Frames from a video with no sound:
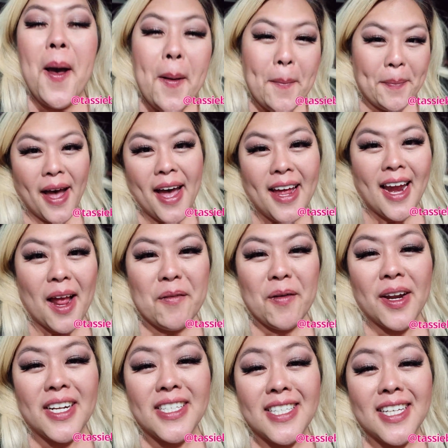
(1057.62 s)
But I
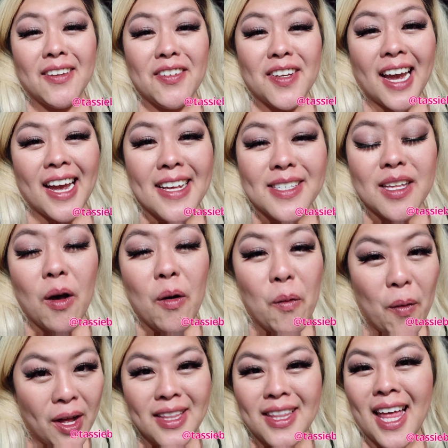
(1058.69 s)
wanted to give you guys
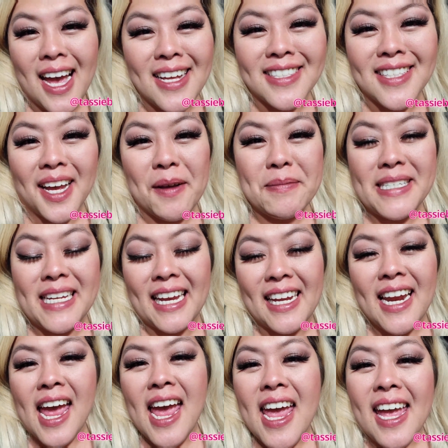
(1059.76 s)
one last update.
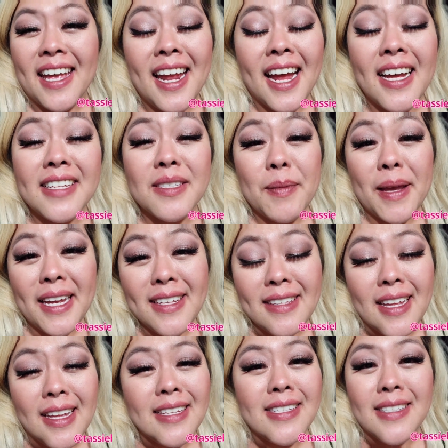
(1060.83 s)
It has
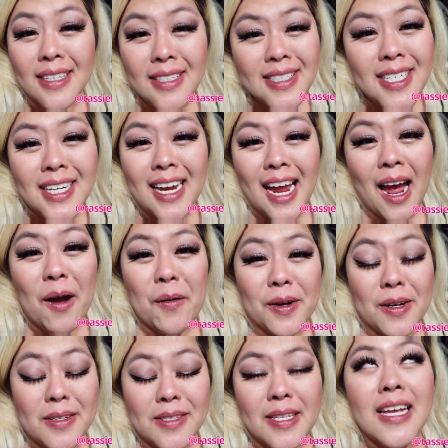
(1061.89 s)
been 16
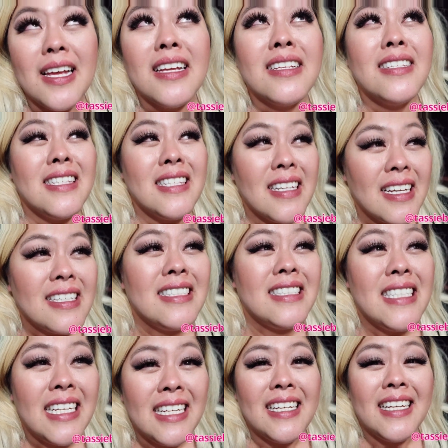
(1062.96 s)
hours
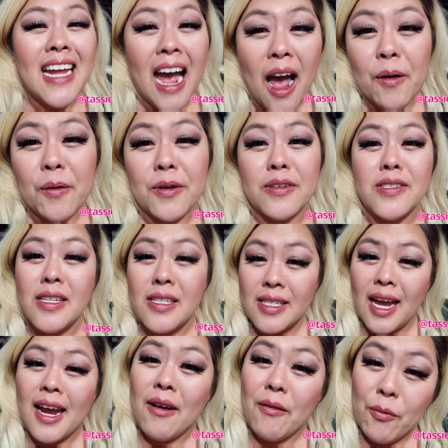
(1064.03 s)
since
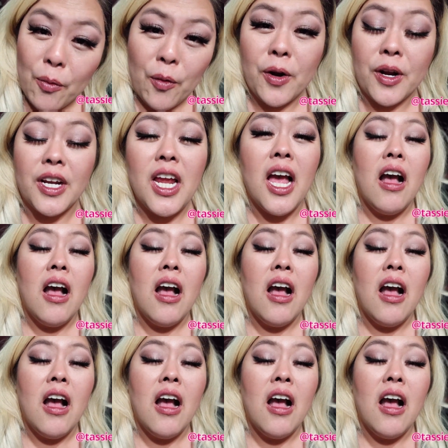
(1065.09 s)
I have worn